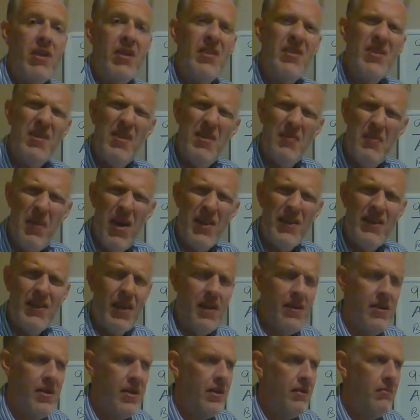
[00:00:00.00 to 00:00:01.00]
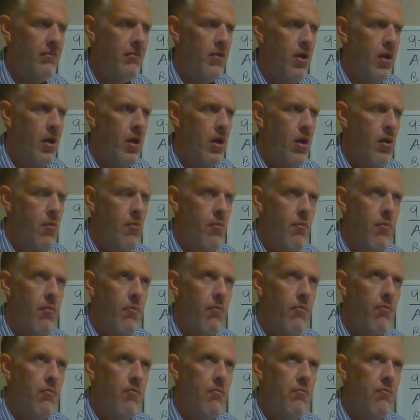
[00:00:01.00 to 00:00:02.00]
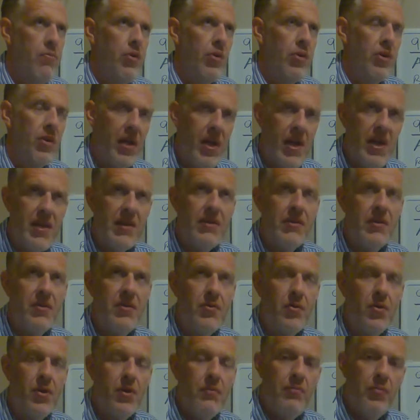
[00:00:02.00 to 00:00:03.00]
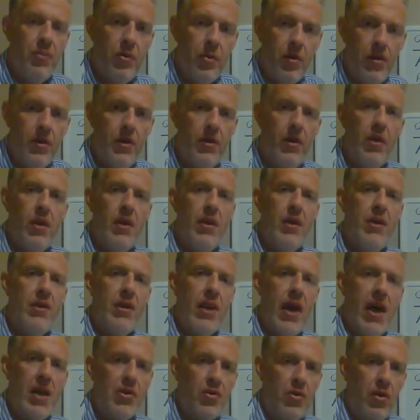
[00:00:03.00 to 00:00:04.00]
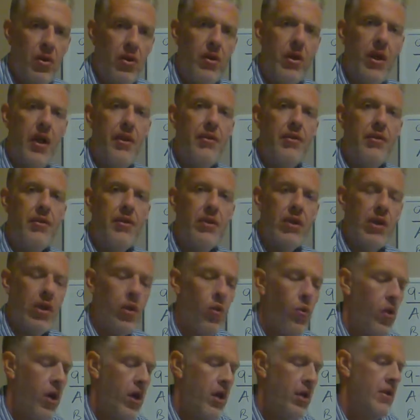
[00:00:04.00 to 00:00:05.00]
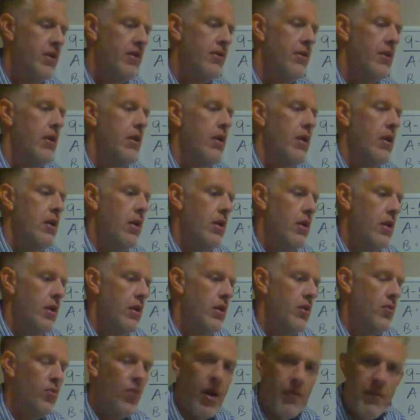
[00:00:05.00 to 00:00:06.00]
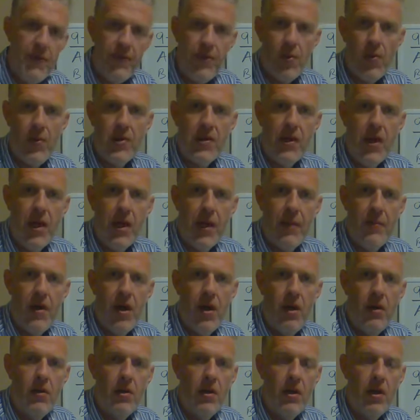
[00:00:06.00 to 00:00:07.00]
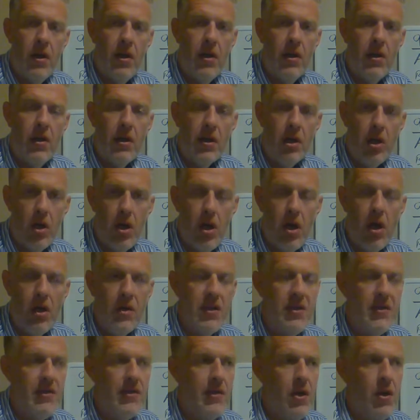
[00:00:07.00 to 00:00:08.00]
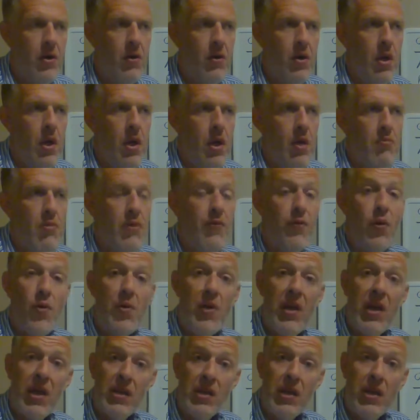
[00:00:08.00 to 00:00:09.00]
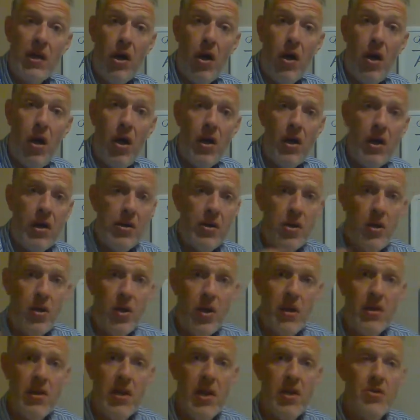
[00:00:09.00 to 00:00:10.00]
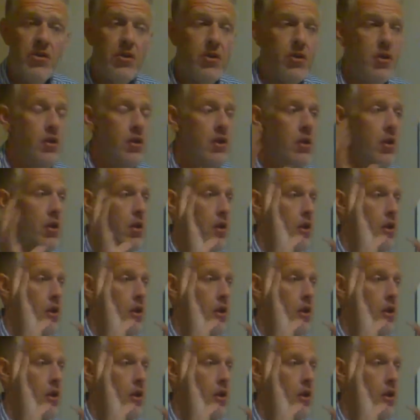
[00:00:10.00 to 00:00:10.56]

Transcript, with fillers: because it's the best, I think, place to sort of put natural law theory and Aquinas is right before we talk about uh, Kant. And so before we get to Kant and turn our attention,